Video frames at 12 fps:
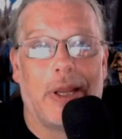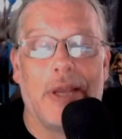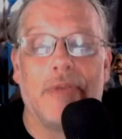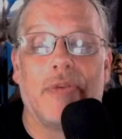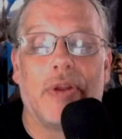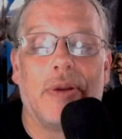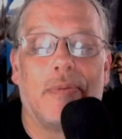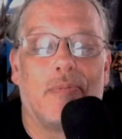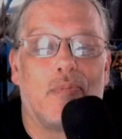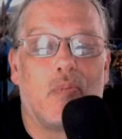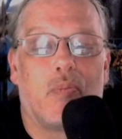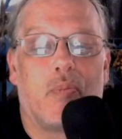
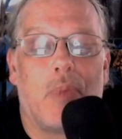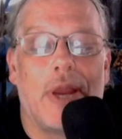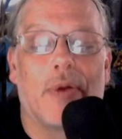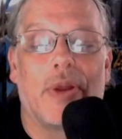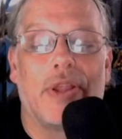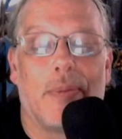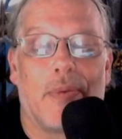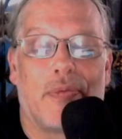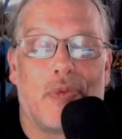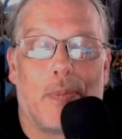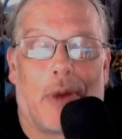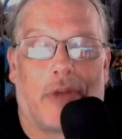even hearing them a
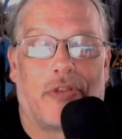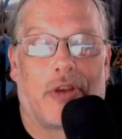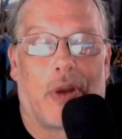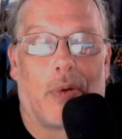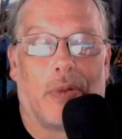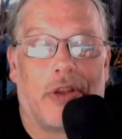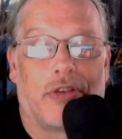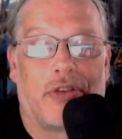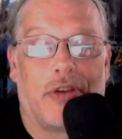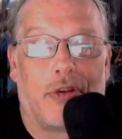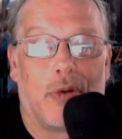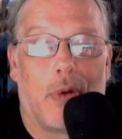few months ago and
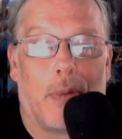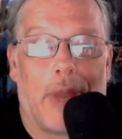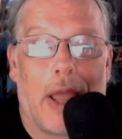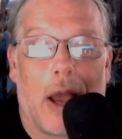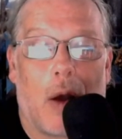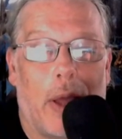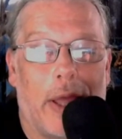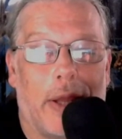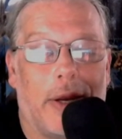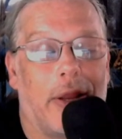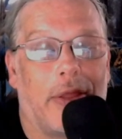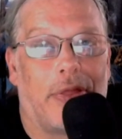listening to them now,
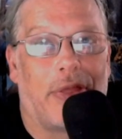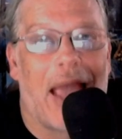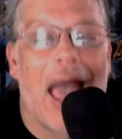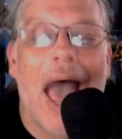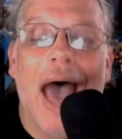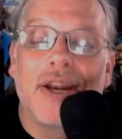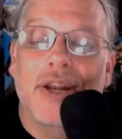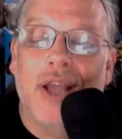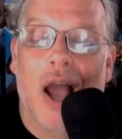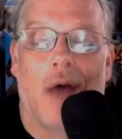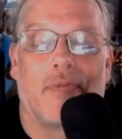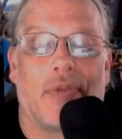and the added
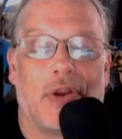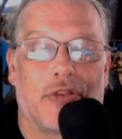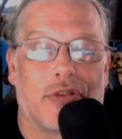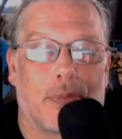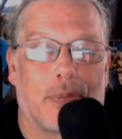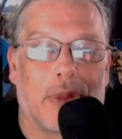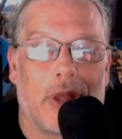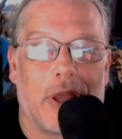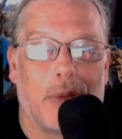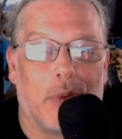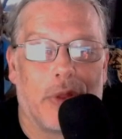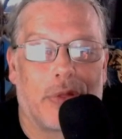confidence they're
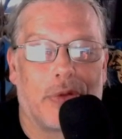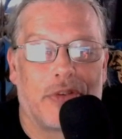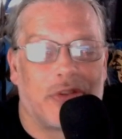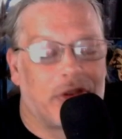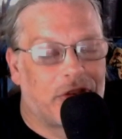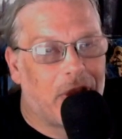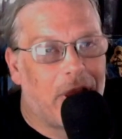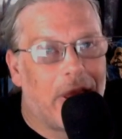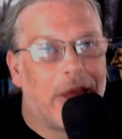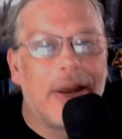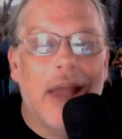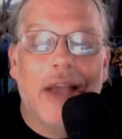playing with, there's this
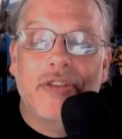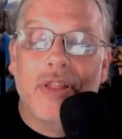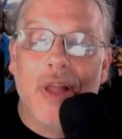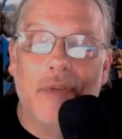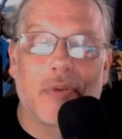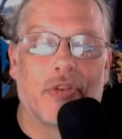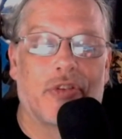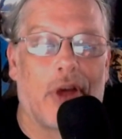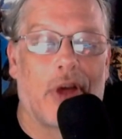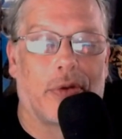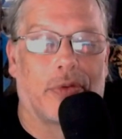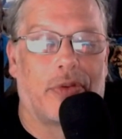next level
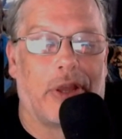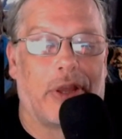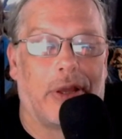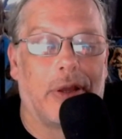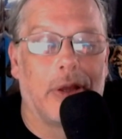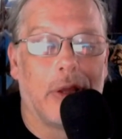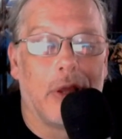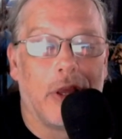subtlety,